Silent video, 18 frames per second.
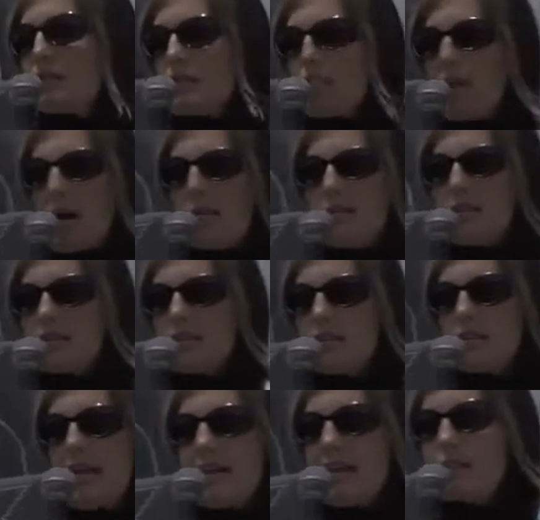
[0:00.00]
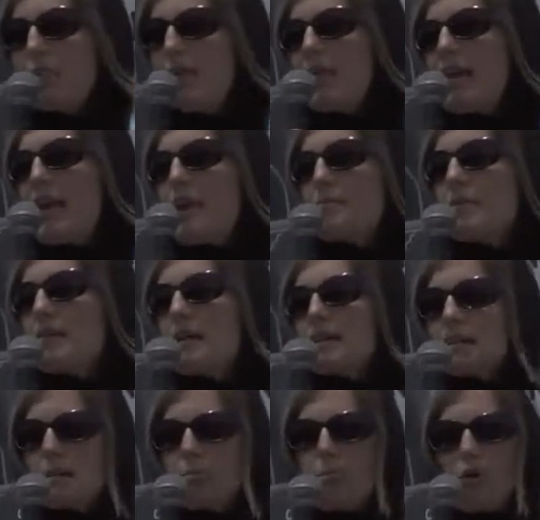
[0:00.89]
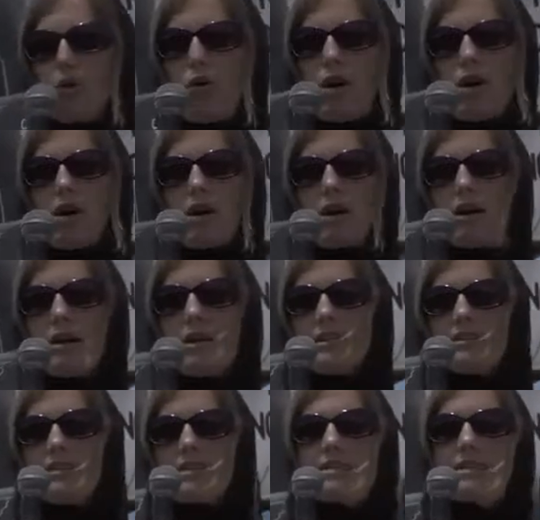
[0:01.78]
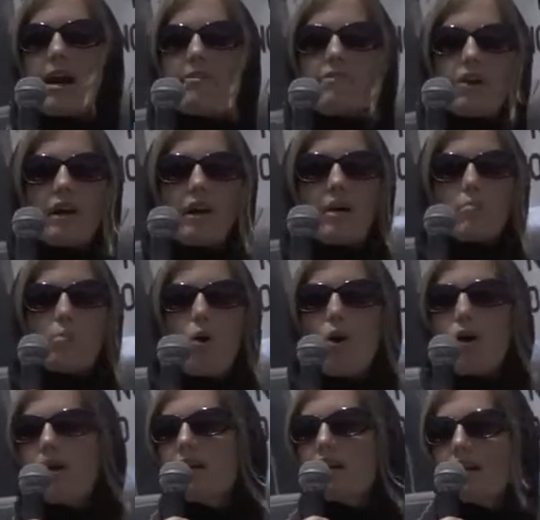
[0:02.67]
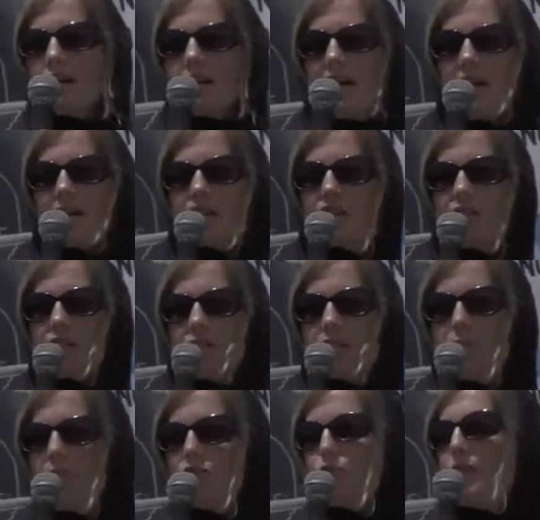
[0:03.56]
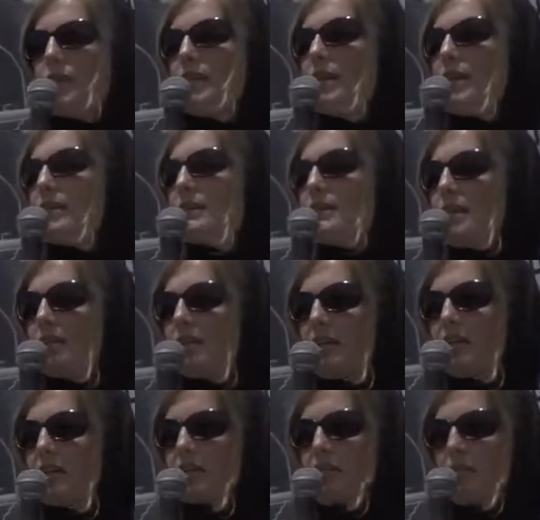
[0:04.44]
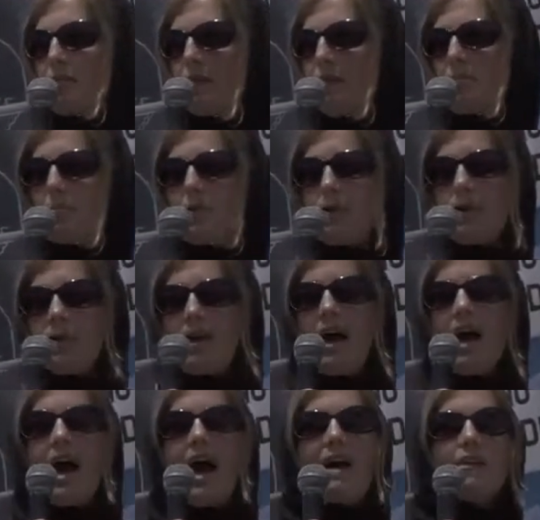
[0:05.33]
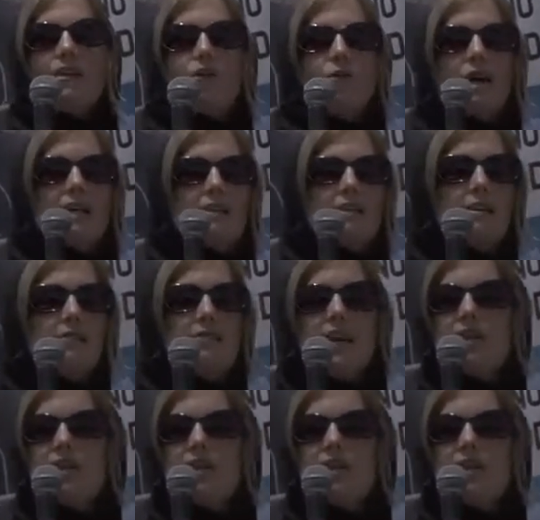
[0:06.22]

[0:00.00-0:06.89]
Experimental Lakes became an explorer, discovering important connections between the activities of people and the rest of